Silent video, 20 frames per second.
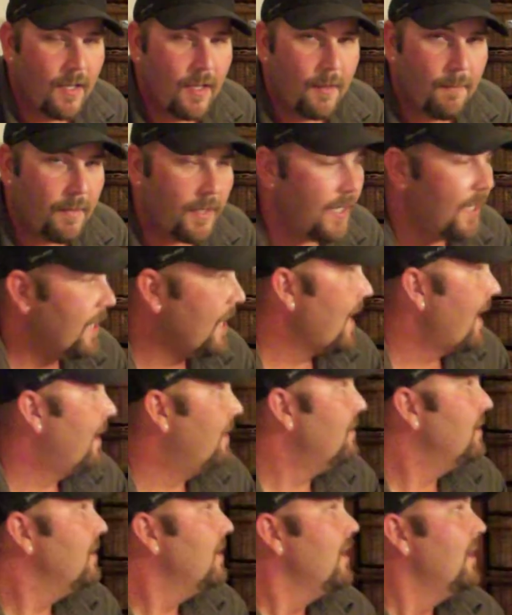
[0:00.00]
But
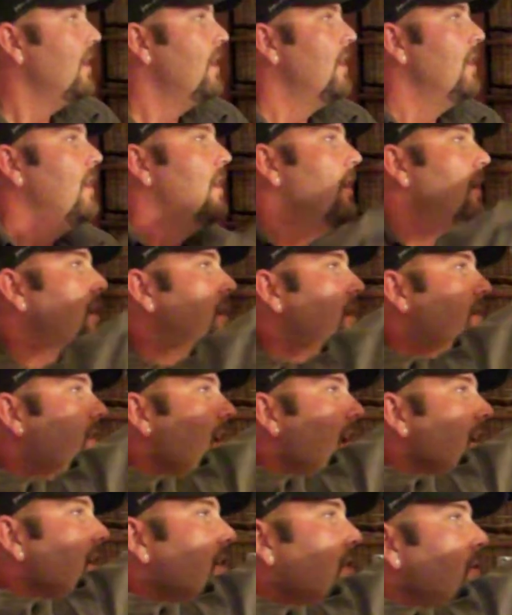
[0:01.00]
anyhow, you've
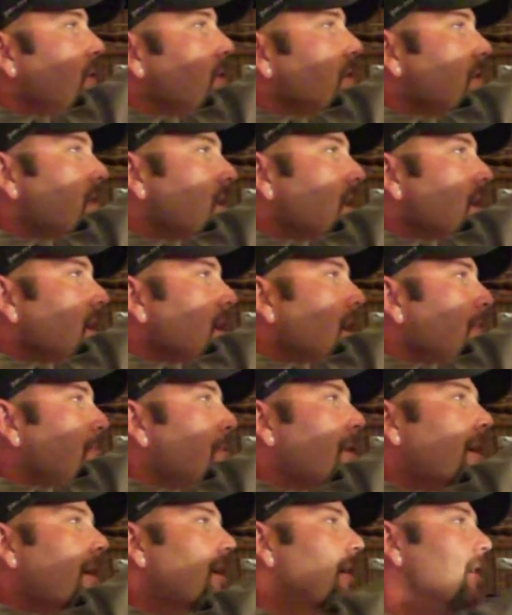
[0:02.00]
got your coal sitting up
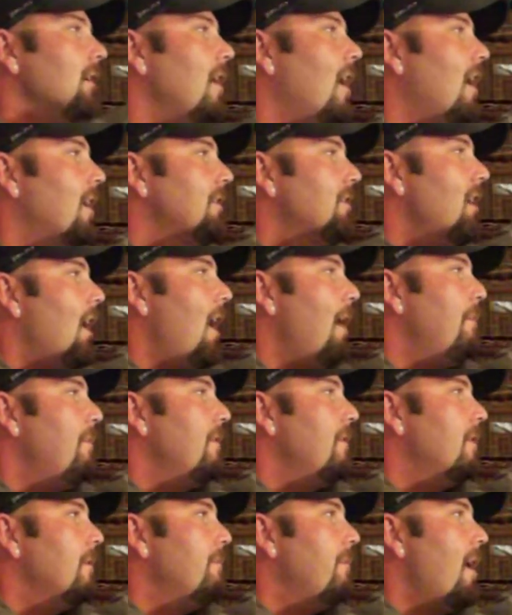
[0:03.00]
here on top
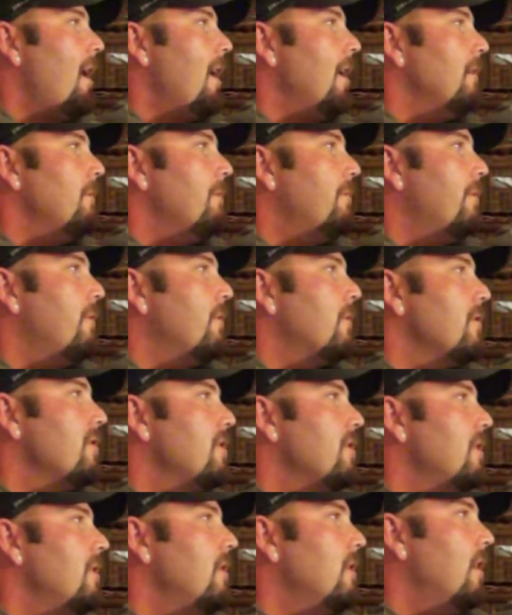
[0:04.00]
of the bottom
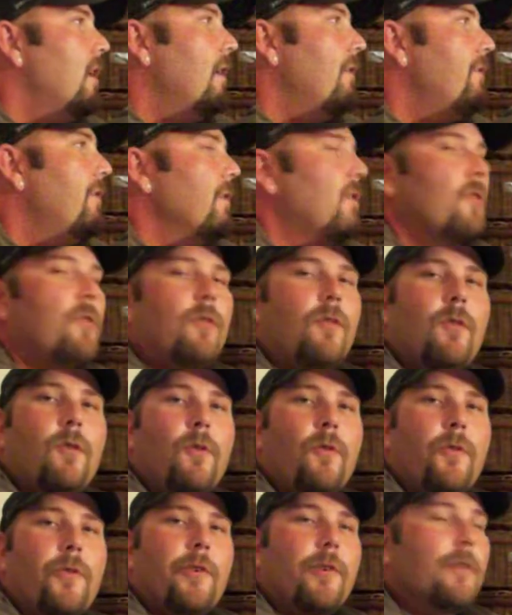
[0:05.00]
portion of the coal
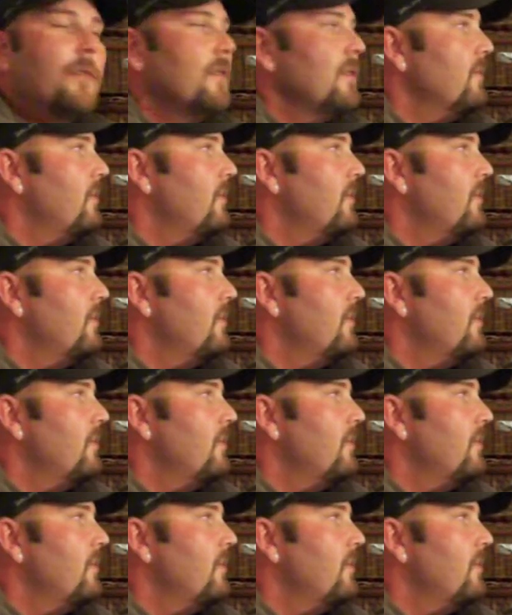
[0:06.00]
holder,